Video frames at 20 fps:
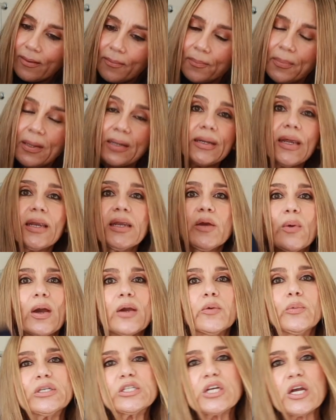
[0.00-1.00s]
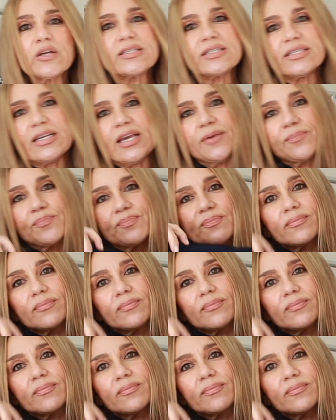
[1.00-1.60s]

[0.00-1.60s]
But anyway, we shall see.